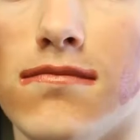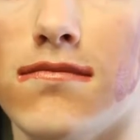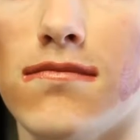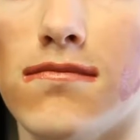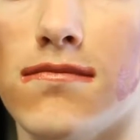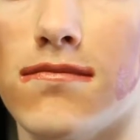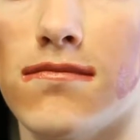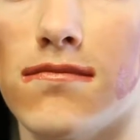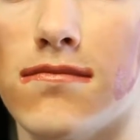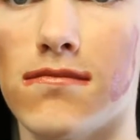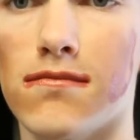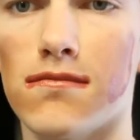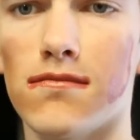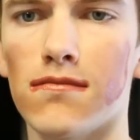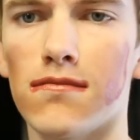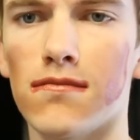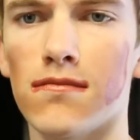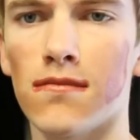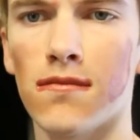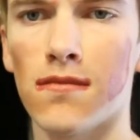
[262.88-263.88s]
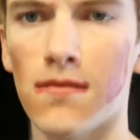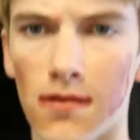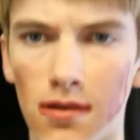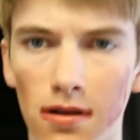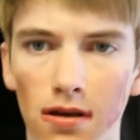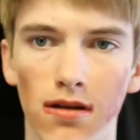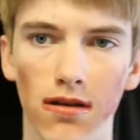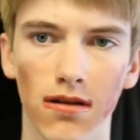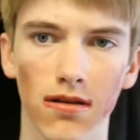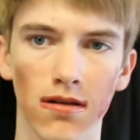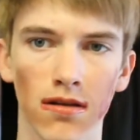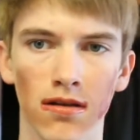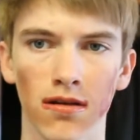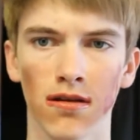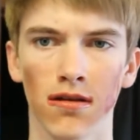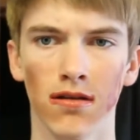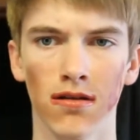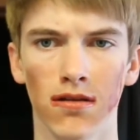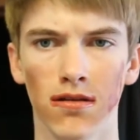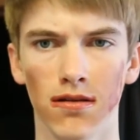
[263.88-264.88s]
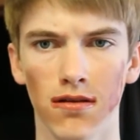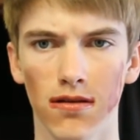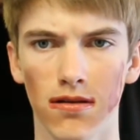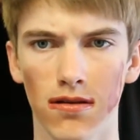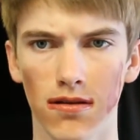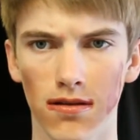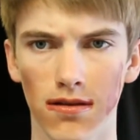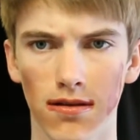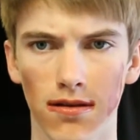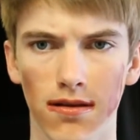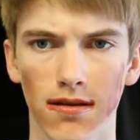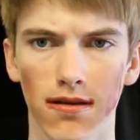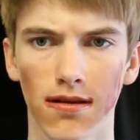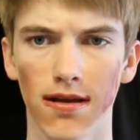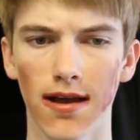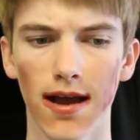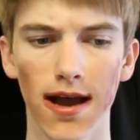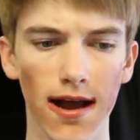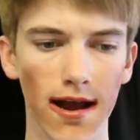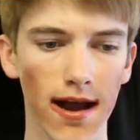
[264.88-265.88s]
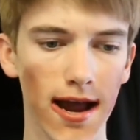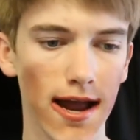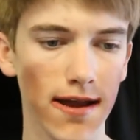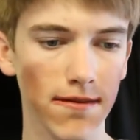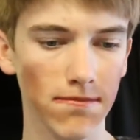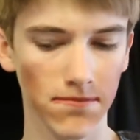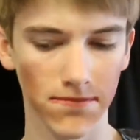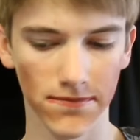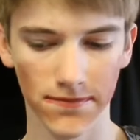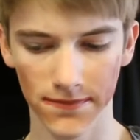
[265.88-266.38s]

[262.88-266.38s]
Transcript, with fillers: Well, I'll you later. Send me videos if you make any. Alright.